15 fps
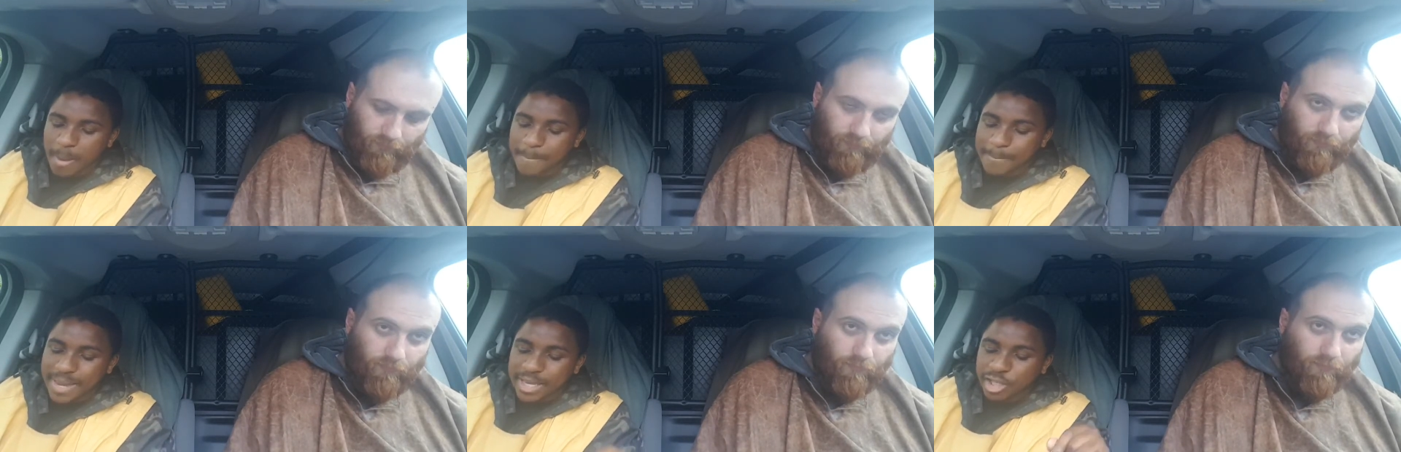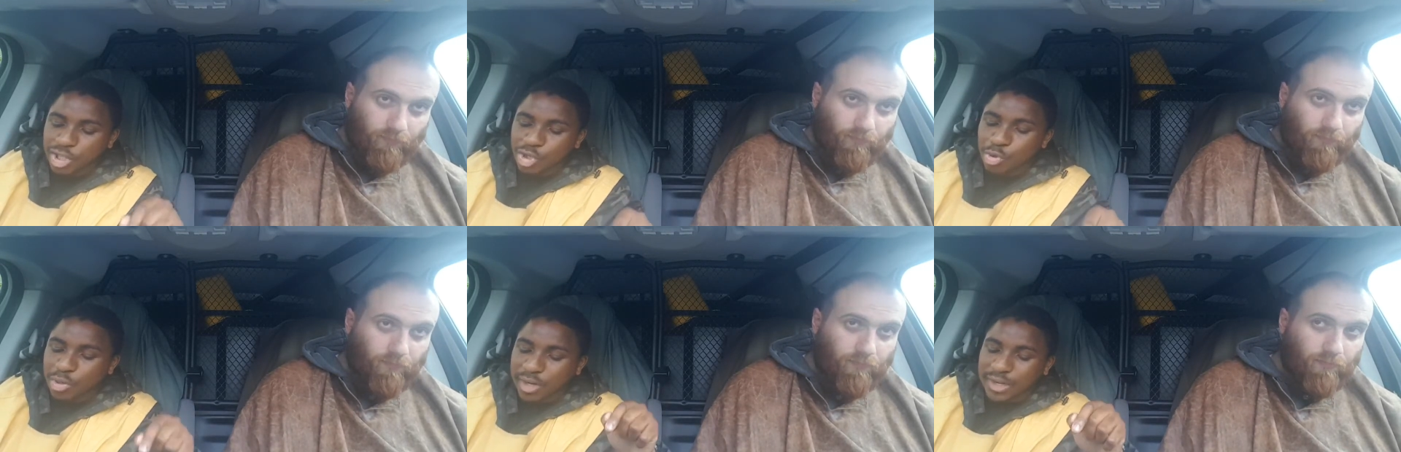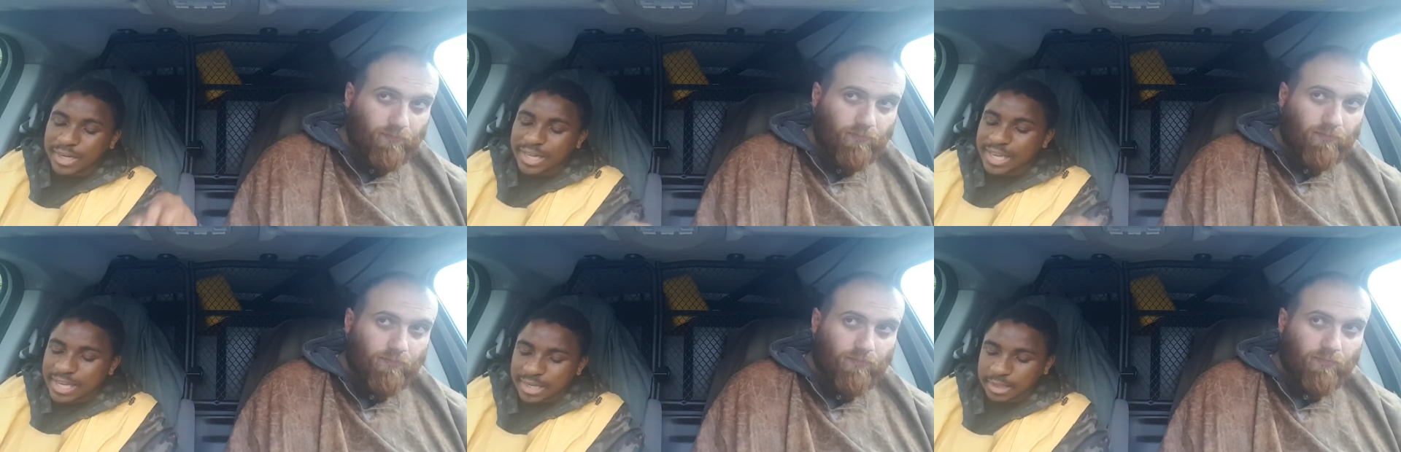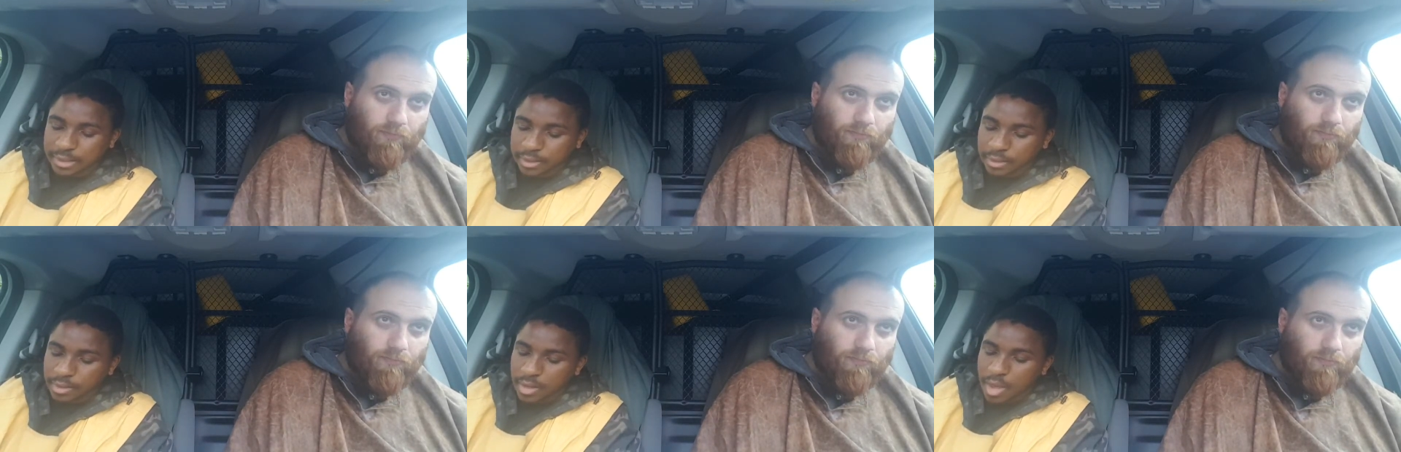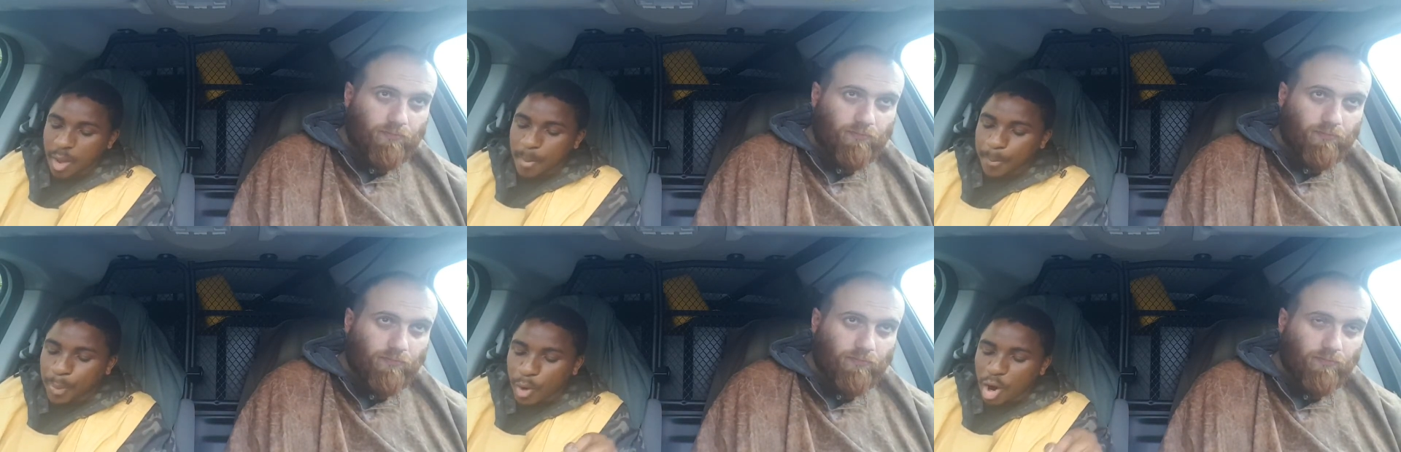Speaker 1: make you clean.
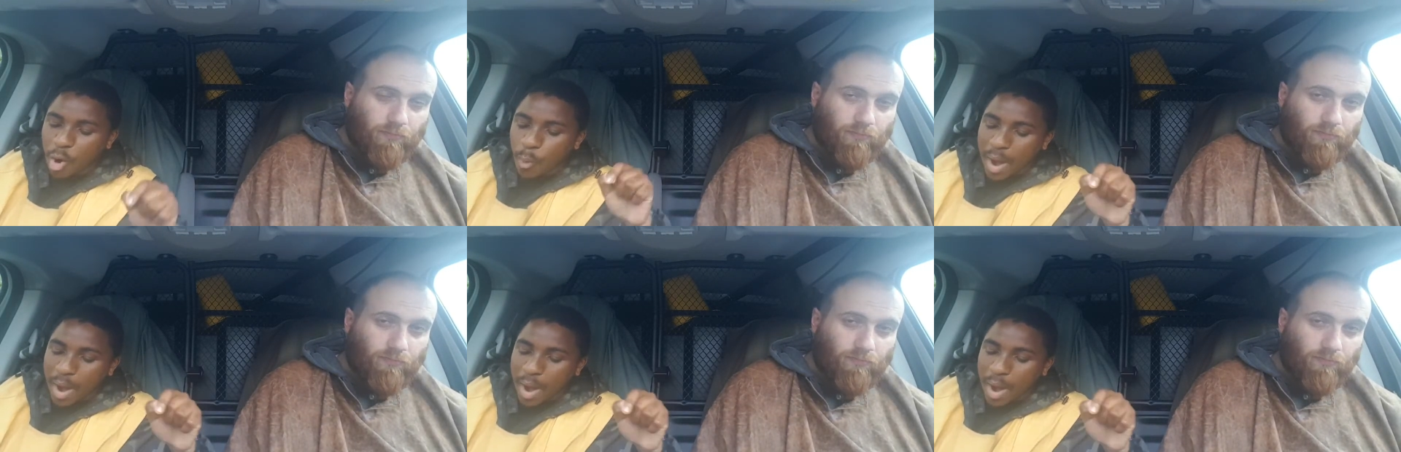Put